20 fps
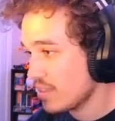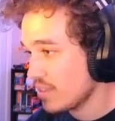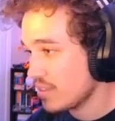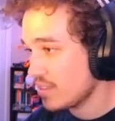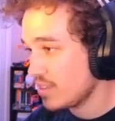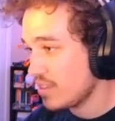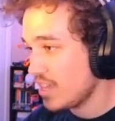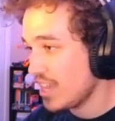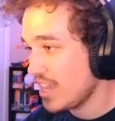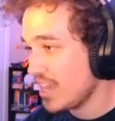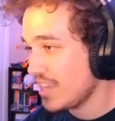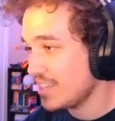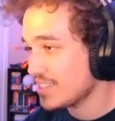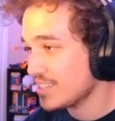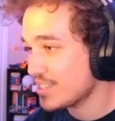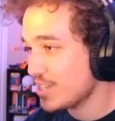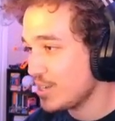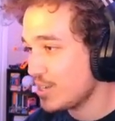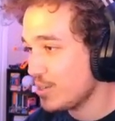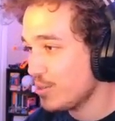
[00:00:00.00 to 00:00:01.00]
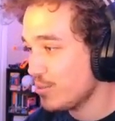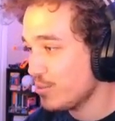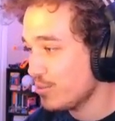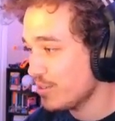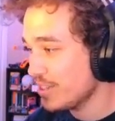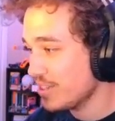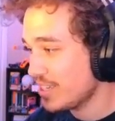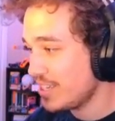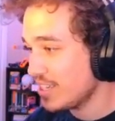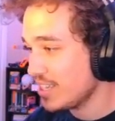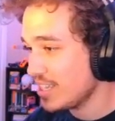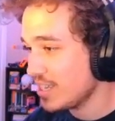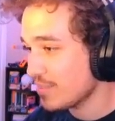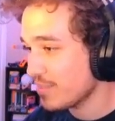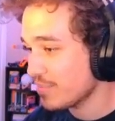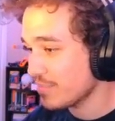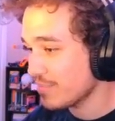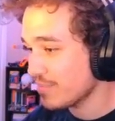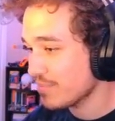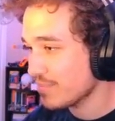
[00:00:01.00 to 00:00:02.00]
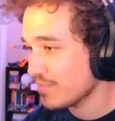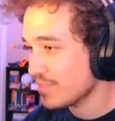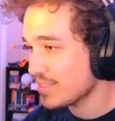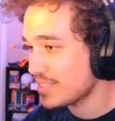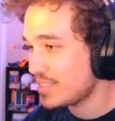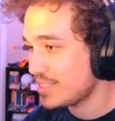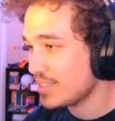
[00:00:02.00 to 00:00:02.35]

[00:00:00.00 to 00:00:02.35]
Yeah, let's go! Heal up. Steal